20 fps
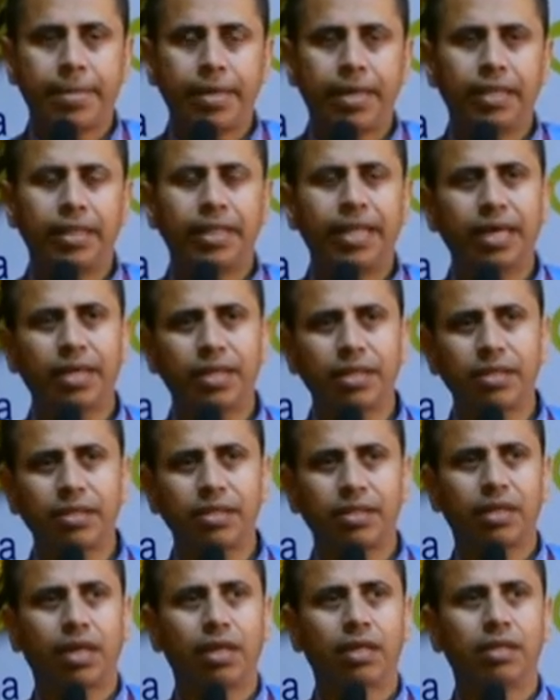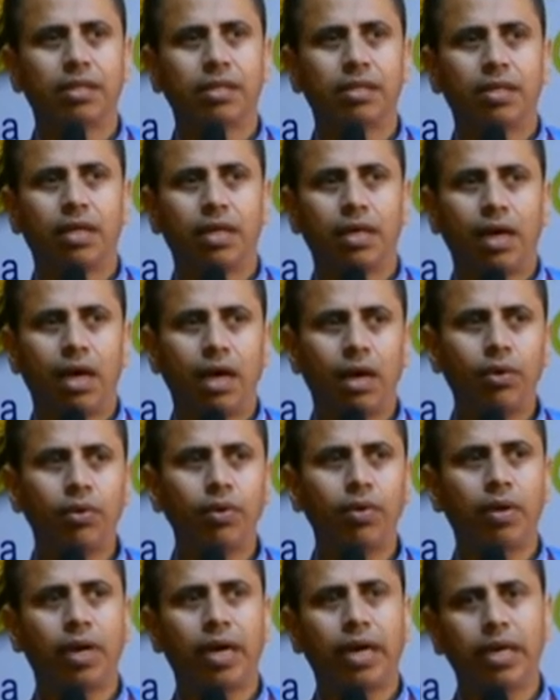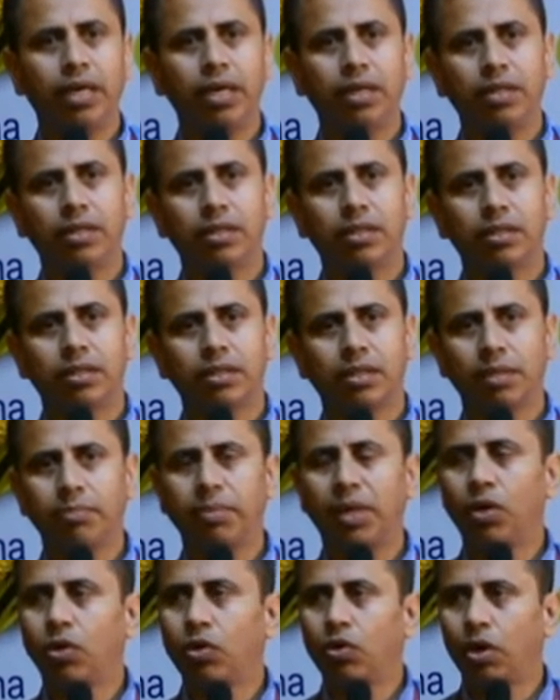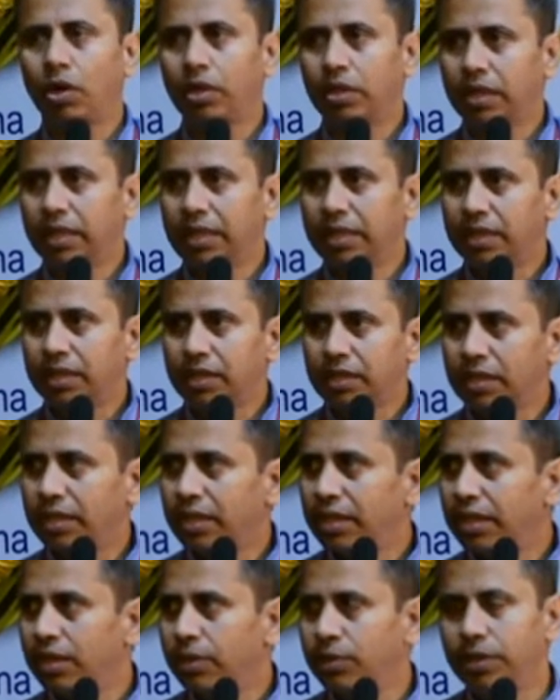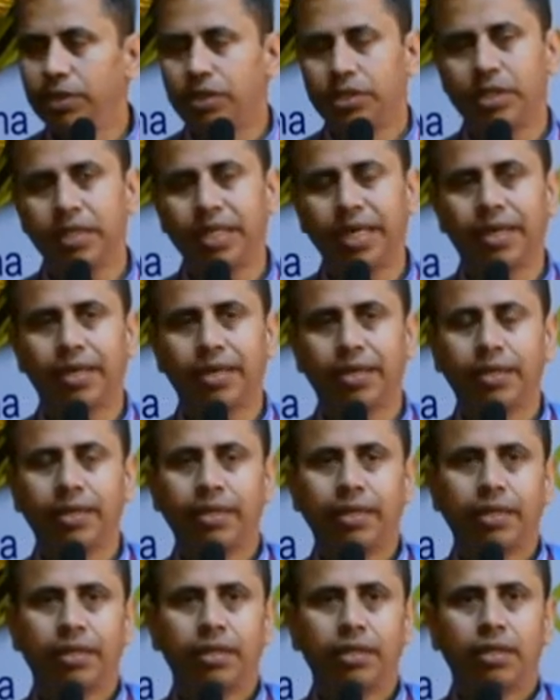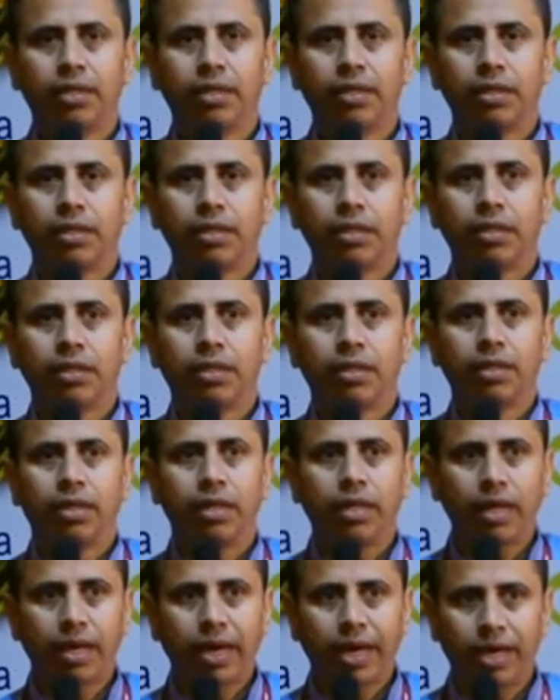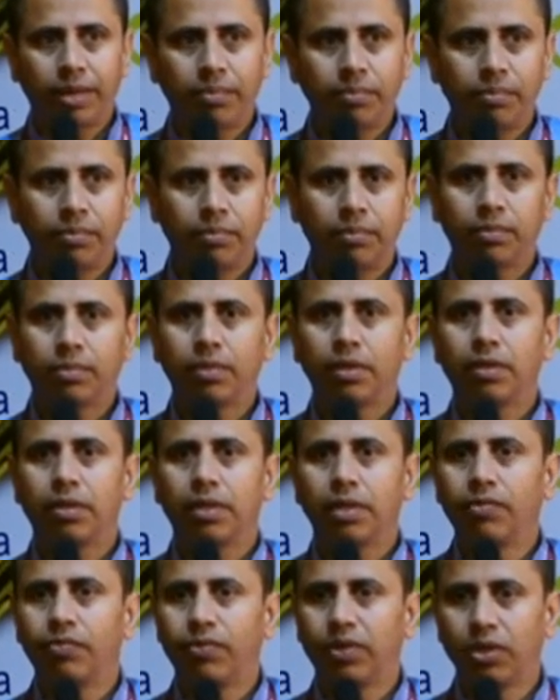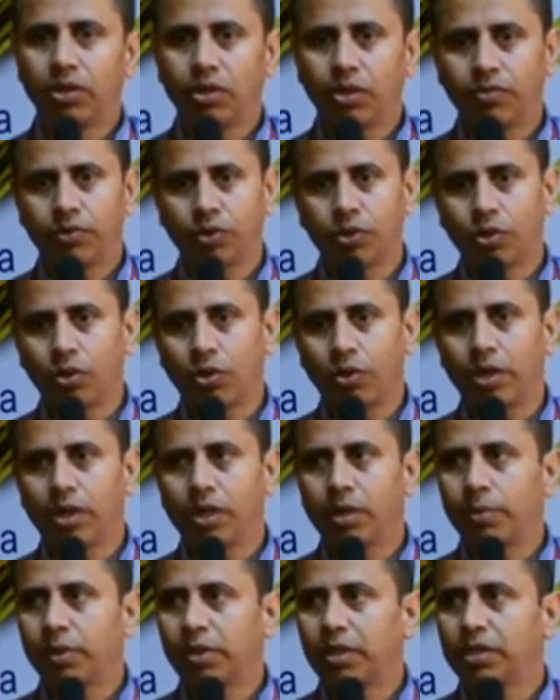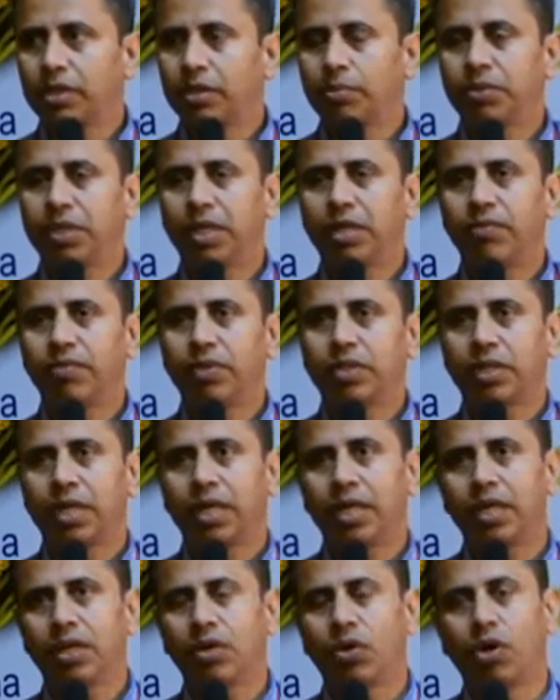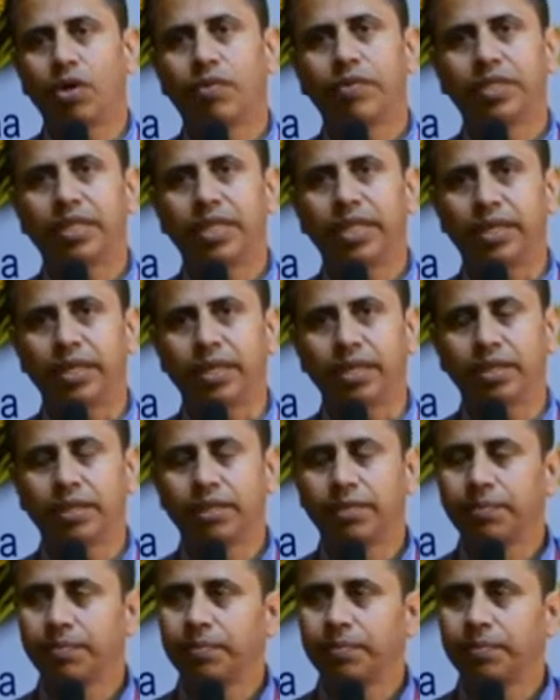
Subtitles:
And that is how I somehow got interested into history. And here I am in front of you talking about a subject which I always hated.